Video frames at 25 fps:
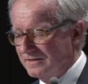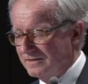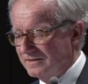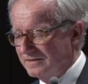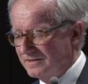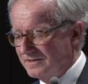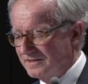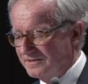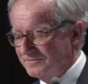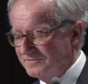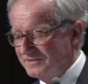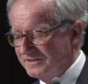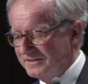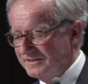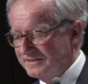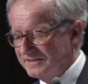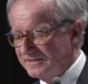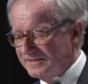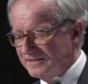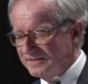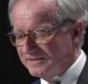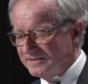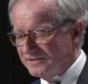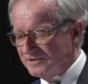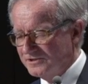And I've
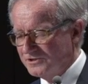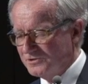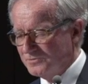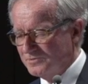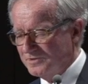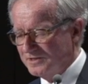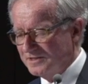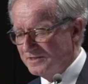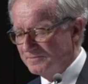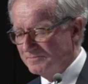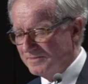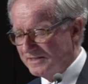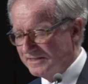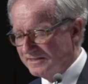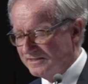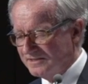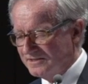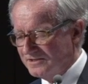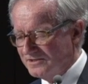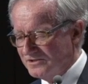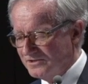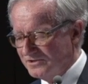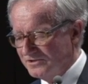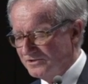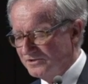detailed elsewhere my
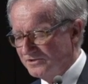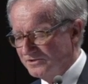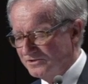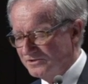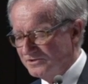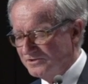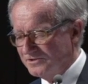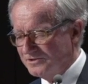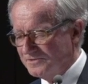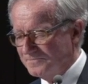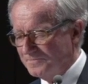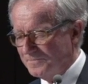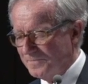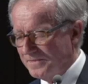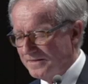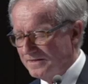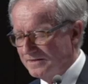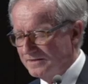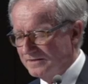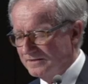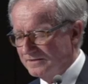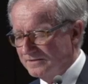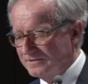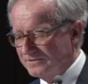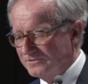concerns,
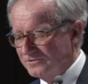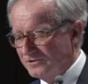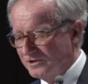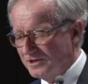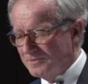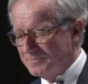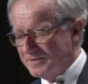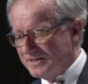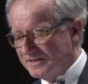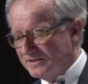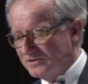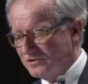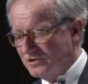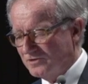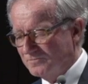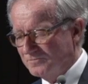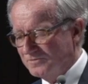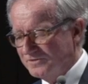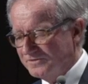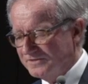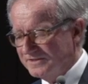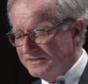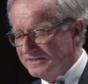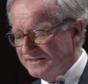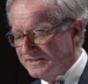not about
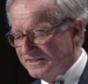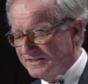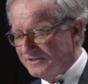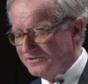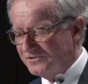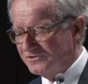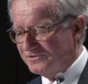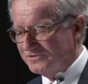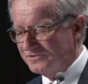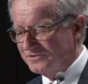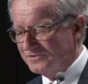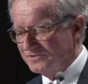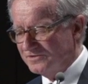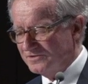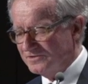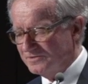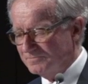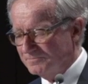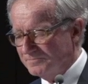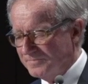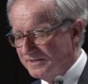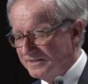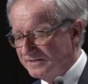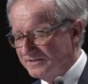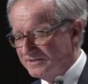Commonwealth intentions,
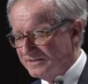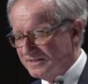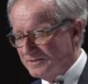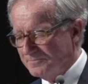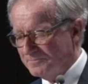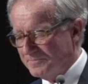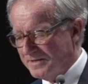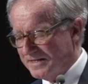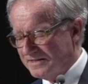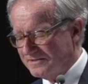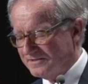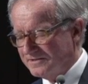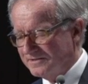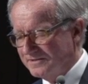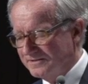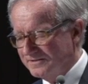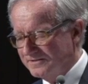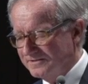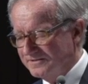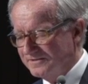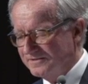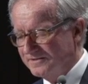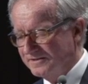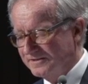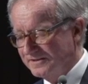but its capacity
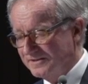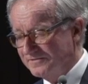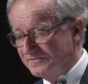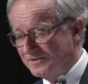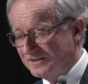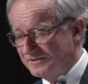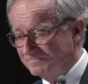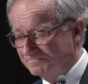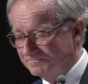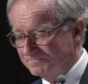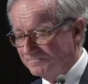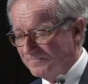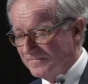to deliver.